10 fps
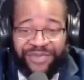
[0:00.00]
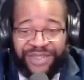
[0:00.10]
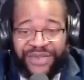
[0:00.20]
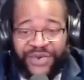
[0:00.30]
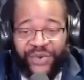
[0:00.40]

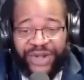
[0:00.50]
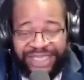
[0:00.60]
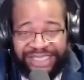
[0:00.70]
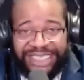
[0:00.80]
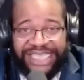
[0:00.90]
when I
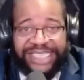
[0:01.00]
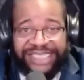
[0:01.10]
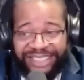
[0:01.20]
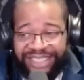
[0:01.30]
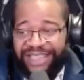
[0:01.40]
sit in the
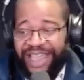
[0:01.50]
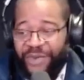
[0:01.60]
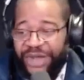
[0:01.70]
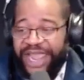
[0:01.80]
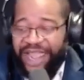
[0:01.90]
seat, I
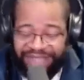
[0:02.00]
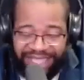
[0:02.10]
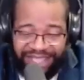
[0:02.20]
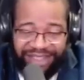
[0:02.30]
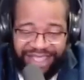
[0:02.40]
want to have
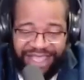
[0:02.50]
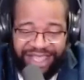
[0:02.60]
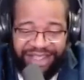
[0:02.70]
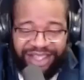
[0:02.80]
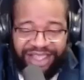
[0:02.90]
that
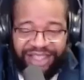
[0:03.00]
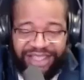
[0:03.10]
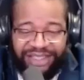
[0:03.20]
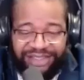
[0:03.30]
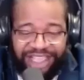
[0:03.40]

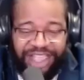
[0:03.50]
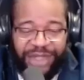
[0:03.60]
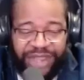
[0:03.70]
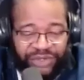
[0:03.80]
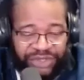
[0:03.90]
same
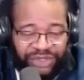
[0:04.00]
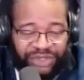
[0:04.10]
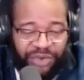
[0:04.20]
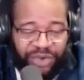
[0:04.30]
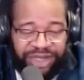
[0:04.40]
energy. So I
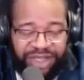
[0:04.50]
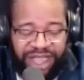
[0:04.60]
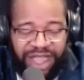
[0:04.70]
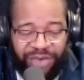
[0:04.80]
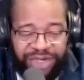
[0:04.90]

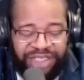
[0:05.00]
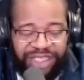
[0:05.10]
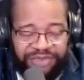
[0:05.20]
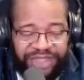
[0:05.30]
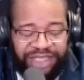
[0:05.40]
want to give
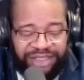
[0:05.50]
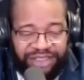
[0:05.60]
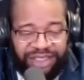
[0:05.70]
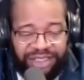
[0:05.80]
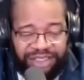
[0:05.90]
thanks
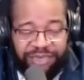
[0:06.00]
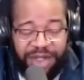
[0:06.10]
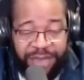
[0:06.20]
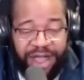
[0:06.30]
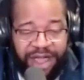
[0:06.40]
to my
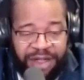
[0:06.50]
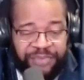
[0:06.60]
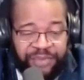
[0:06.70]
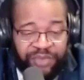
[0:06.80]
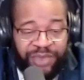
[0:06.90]
mom.
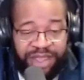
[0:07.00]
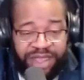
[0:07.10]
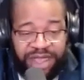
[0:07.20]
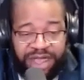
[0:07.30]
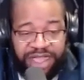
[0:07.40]

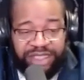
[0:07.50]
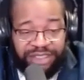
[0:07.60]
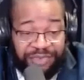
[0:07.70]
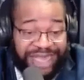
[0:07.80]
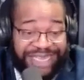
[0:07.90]
And to
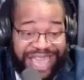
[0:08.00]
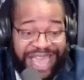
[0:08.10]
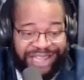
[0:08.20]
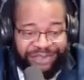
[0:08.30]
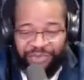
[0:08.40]
my
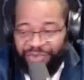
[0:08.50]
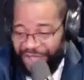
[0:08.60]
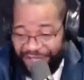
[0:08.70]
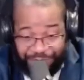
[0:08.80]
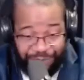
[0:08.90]
dad
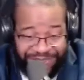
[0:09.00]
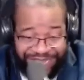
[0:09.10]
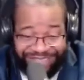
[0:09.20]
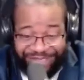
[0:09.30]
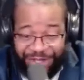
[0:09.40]
for making
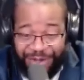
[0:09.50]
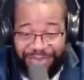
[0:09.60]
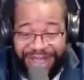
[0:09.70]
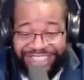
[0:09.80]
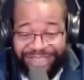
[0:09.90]
this all
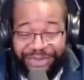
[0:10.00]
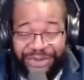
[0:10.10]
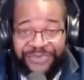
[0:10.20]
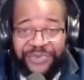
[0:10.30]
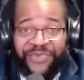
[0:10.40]
possible.
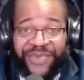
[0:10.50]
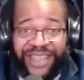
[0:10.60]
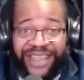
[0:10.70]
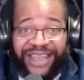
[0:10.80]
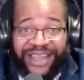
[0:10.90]

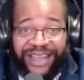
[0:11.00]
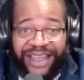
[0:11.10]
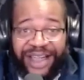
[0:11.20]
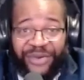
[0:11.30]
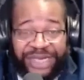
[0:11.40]

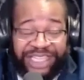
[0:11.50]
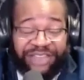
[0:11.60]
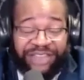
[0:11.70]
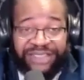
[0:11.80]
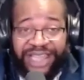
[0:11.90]
I want to give
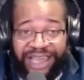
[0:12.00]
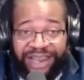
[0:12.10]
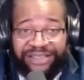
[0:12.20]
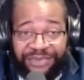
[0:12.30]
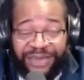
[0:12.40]
a shout
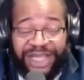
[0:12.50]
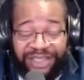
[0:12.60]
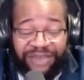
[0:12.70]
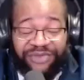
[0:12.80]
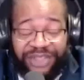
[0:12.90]
out to my
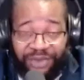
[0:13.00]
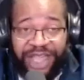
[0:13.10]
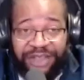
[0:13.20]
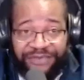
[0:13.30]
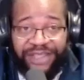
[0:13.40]
lovely
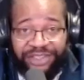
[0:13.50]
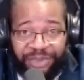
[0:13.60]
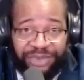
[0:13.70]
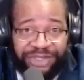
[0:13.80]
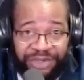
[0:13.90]
wife, Dr.
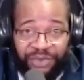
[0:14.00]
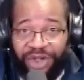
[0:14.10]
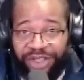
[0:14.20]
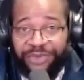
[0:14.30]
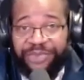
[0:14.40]
Belinda
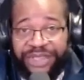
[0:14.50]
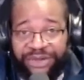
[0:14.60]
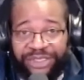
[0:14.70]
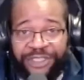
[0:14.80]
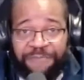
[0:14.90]
Waller
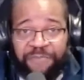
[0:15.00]
Peterson,